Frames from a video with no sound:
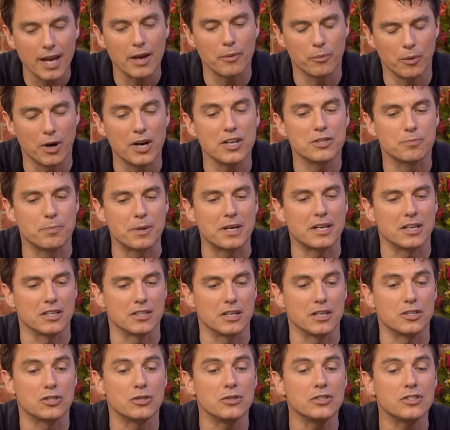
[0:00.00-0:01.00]
It was,
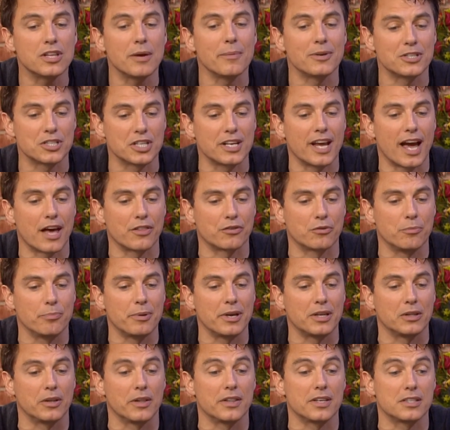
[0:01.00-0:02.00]
because as soon as they mentioned Catherine
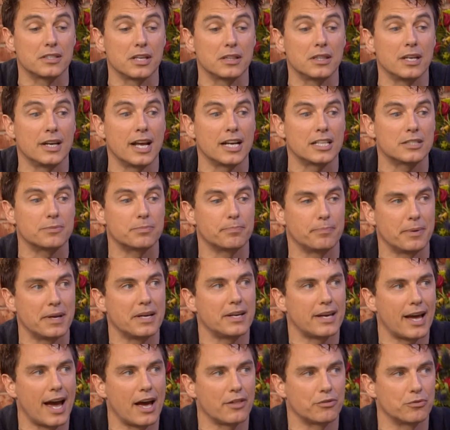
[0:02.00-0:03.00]
Bigelow, they said the next
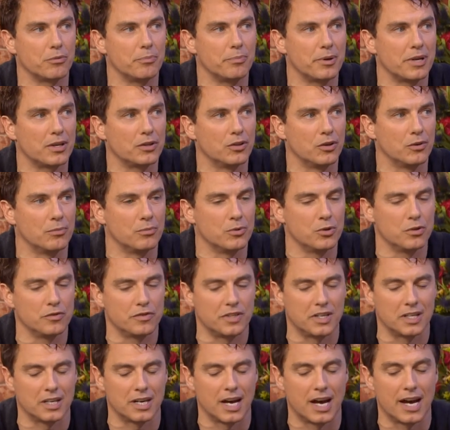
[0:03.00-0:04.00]
big Catherine Bigelow
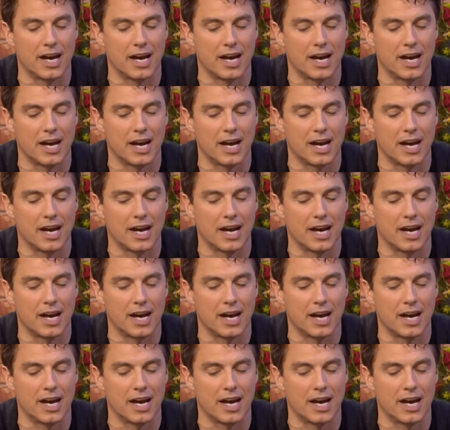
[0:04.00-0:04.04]
movie, and